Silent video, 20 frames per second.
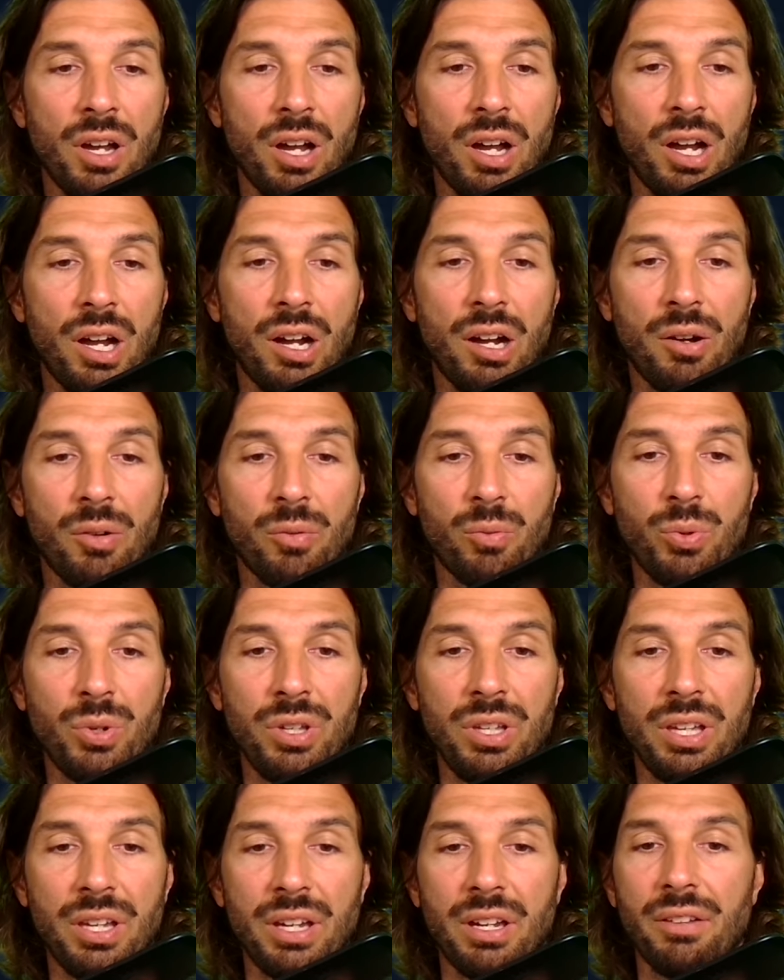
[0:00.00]
Uh,
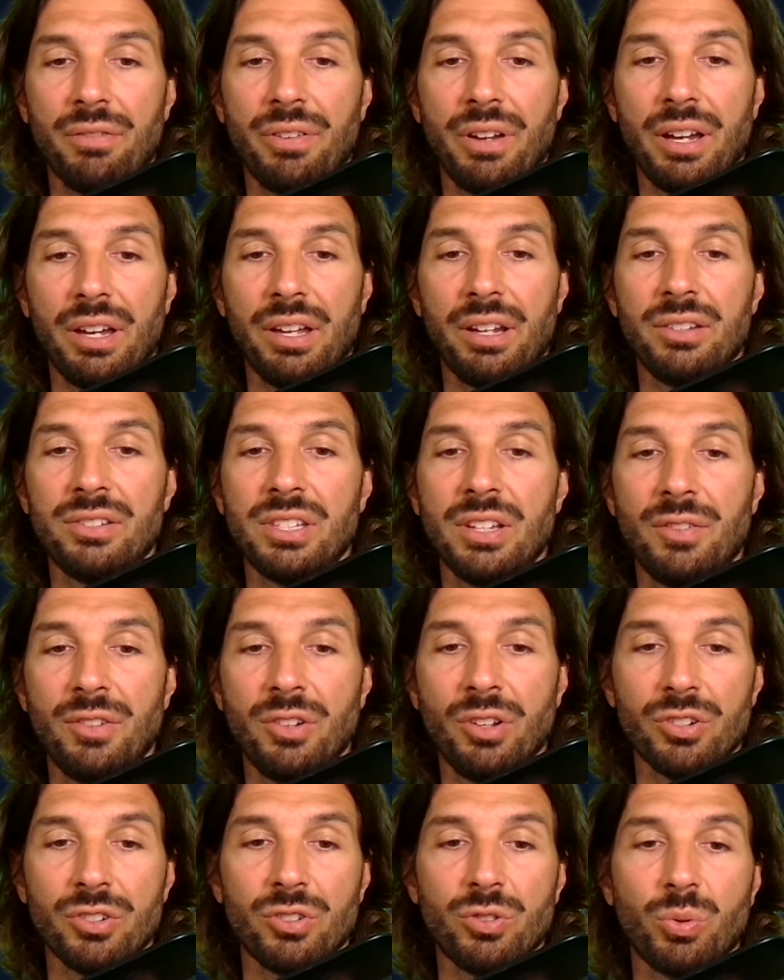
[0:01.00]
we have had
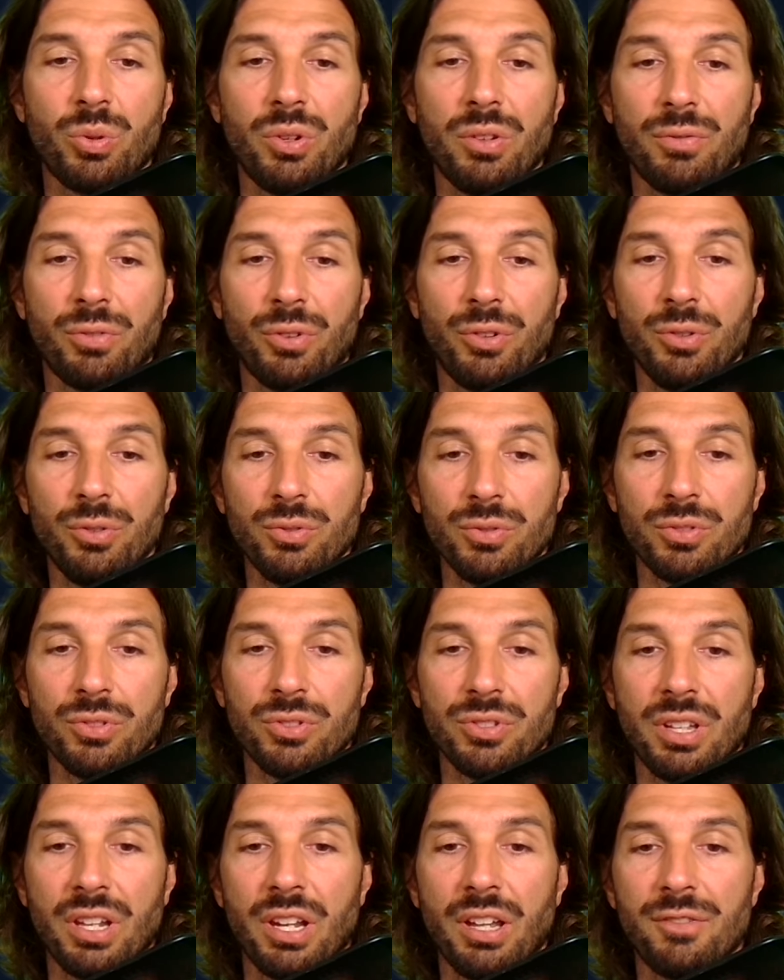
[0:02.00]
724
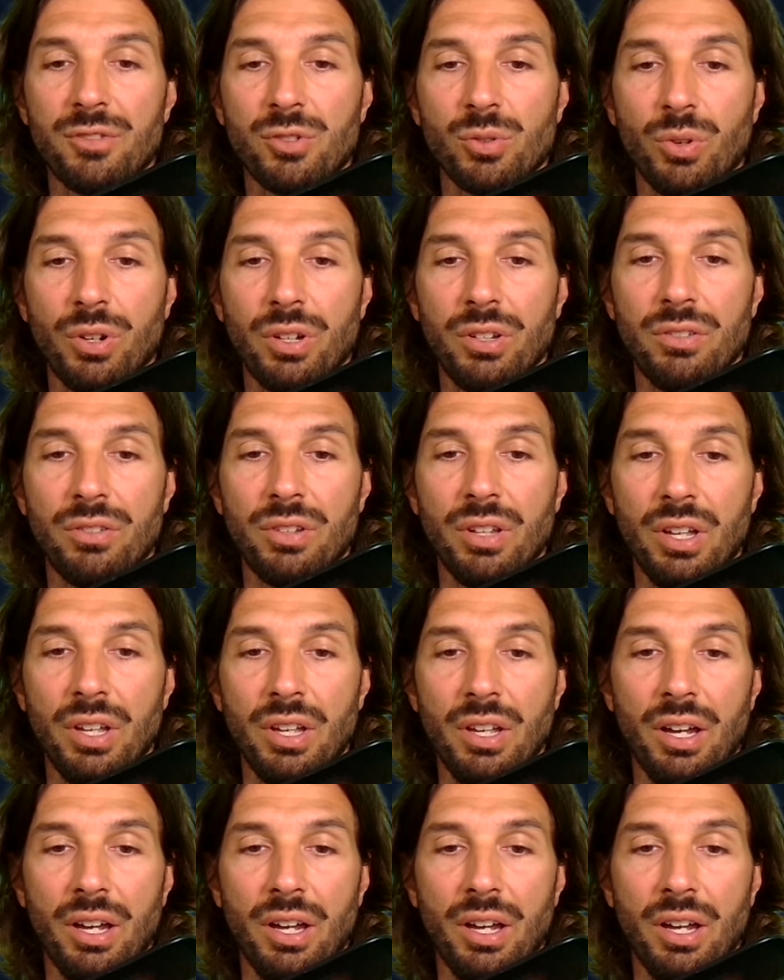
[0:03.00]
users that have joined.